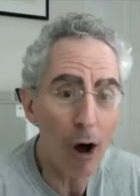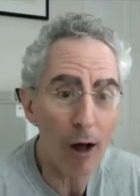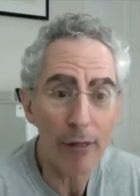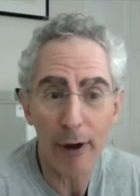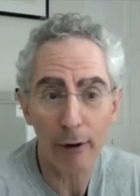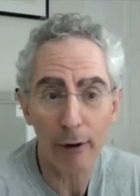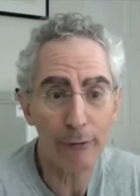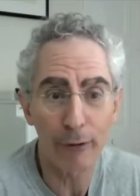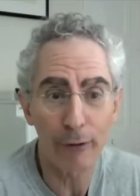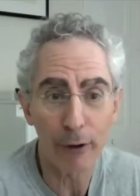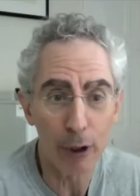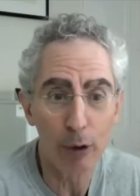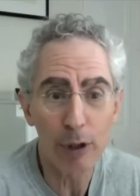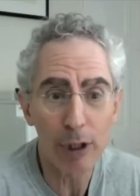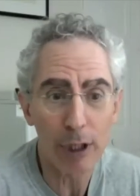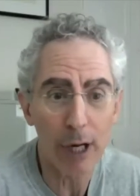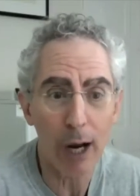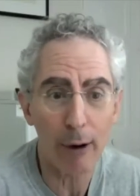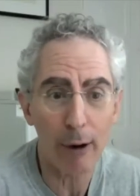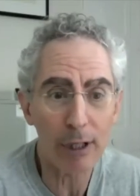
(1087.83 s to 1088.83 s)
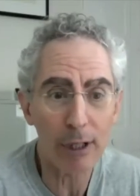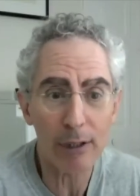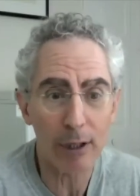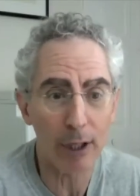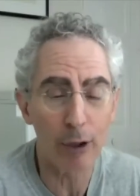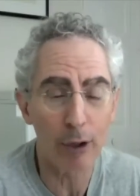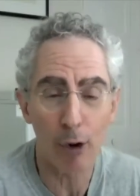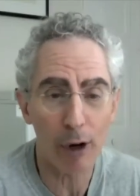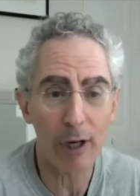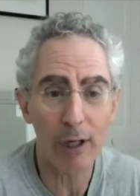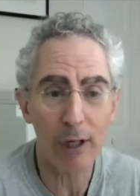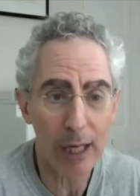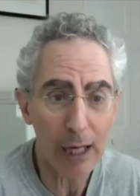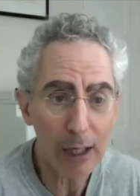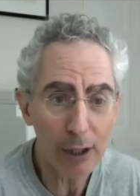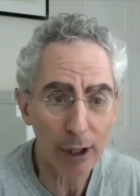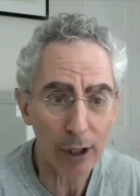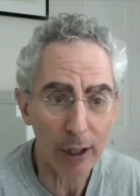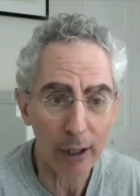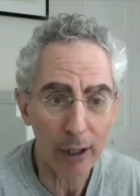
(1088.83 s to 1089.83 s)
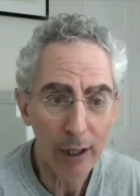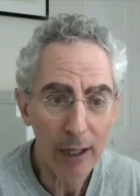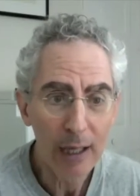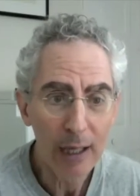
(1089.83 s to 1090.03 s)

they're fiduciaries to the organization.